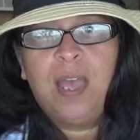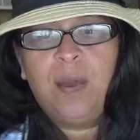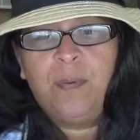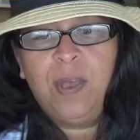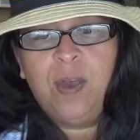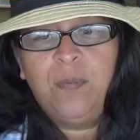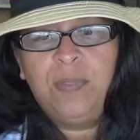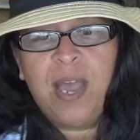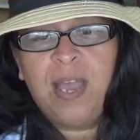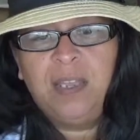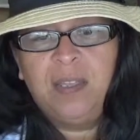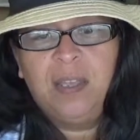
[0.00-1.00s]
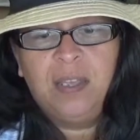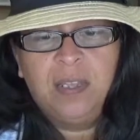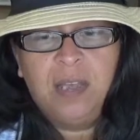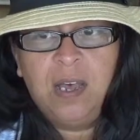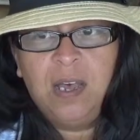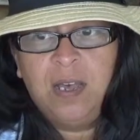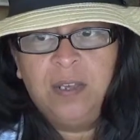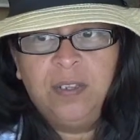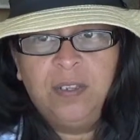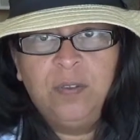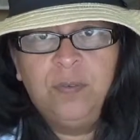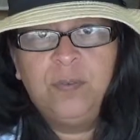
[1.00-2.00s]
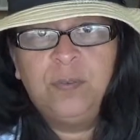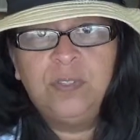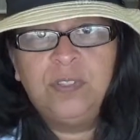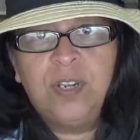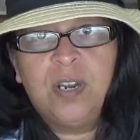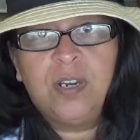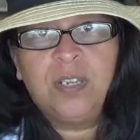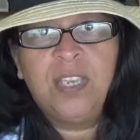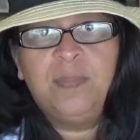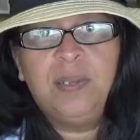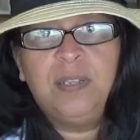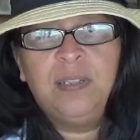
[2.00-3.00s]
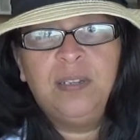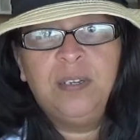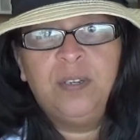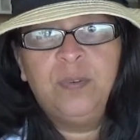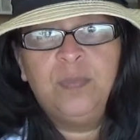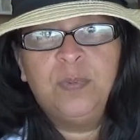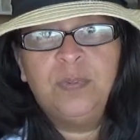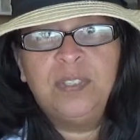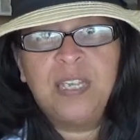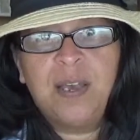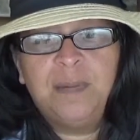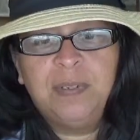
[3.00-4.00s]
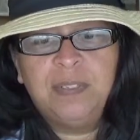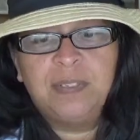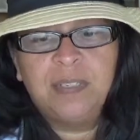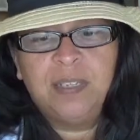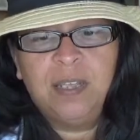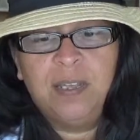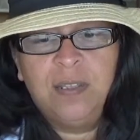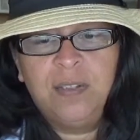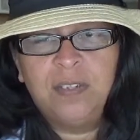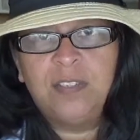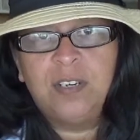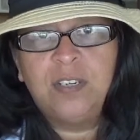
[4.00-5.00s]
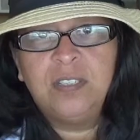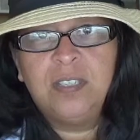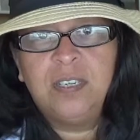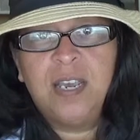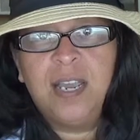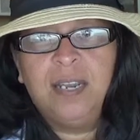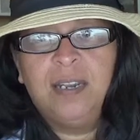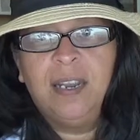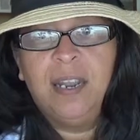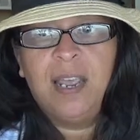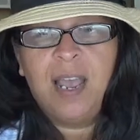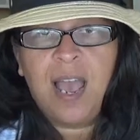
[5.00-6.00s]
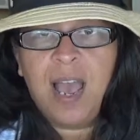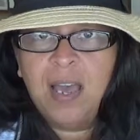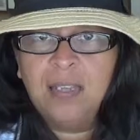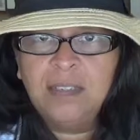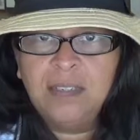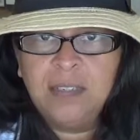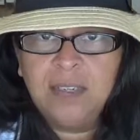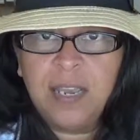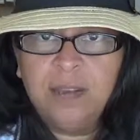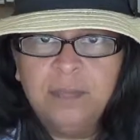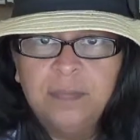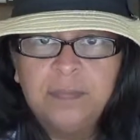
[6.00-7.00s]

and we hope that you will start keeping the new moon Sabbaths that starts tonight at sundown.